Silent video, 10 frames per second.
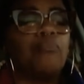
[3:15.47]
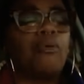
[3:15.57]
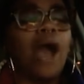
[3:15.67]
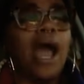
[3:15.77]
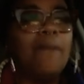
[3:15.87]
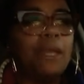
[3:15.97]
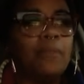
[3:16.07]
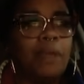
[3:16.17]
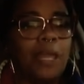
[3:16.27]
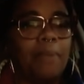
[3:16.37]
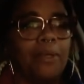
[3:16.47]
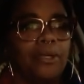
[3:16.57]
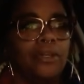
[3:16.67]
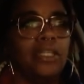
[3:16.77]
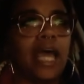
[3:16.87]
bribing
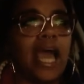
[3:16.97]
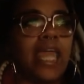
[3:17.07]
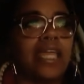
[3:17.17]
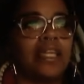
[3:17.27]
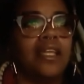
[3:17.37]
people. Like,